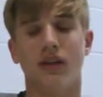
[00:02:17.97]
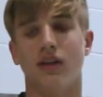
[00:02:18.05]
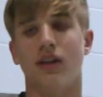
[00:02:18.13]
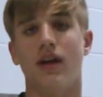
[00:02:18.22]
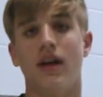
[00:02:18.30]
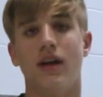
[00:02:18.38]

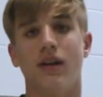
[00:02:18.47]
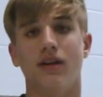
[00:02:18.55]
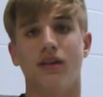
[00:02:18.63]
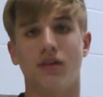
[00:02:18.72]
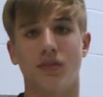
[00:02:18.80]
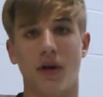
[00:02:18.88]
and
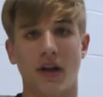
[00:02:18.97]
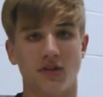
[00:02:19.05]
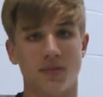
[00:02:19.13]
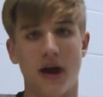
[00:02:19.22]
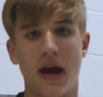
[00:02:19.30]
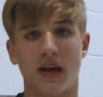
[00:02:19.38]

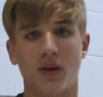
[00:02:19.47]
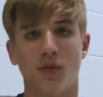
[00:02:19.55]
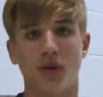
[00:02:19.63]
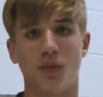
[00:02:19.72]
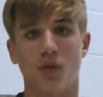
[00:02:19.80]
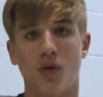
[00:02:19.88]
bouncing back and
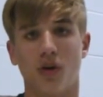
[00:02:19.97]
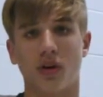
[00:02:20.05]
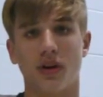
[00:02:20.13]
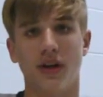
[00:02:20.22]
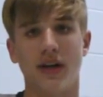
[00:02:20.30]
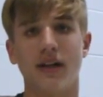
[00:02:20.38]
winning more
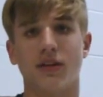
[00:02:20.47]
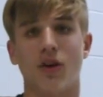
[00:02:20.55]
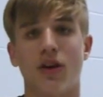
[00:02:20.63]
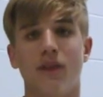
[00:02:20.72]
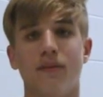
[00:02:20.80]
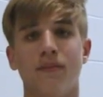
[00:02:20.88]
in eighth
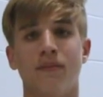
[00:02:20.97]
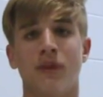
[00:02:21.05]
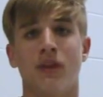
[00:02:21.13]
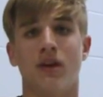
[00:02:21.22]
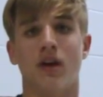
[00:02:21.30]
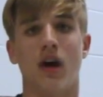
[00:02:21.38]
grade.
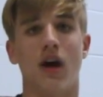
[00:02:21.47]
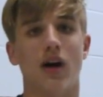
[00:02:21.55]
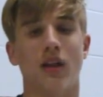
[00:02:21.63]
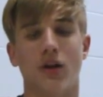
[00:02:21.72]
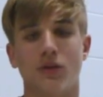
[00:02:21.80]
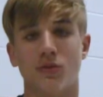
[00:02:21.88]

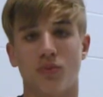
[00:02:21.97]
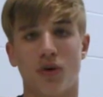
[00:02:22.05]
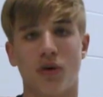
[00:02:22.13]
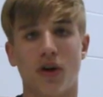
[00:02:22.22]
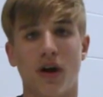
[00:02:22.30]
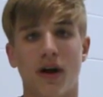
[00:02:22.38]
The Huntsman
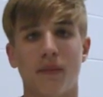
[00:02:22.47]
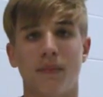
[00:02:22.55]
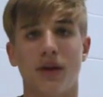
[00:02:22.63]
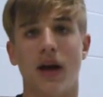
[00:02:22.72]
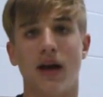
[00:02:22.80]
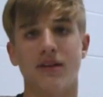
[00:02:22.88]
program
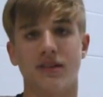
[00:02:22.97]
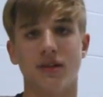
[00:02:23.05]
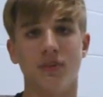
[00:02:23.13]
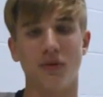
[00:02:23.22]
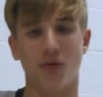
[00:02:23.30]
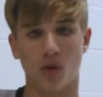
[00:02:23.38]
has
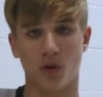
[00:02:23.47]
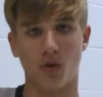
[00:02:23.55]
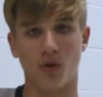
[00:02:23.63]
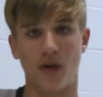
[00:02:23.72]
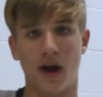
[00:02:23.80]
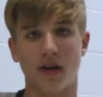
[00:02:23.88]
given me four
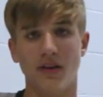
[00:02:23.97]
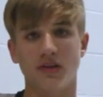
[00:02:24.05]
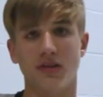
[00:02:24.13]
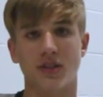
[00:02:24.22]
core values: